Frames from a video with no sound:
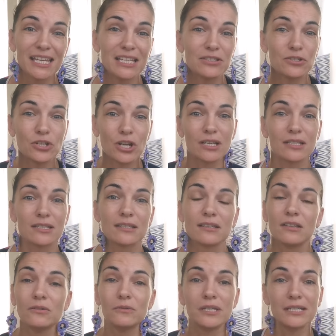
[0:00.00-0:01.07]
It's just
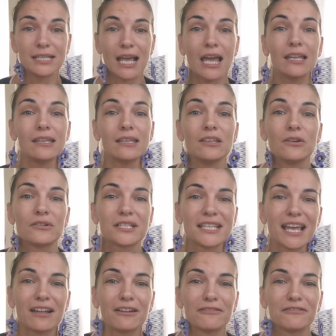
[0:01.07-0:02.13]
you decide in
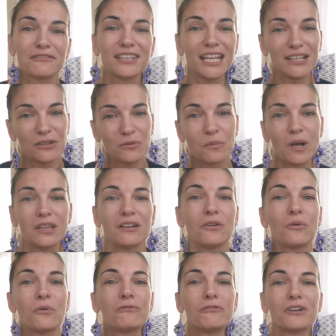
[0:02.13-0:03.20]
yourself that you want to
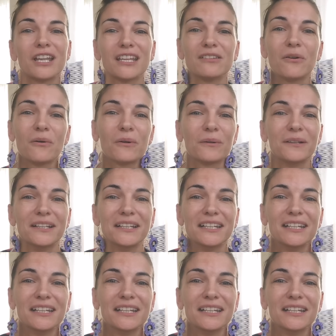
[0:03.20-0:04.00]
go for that goal.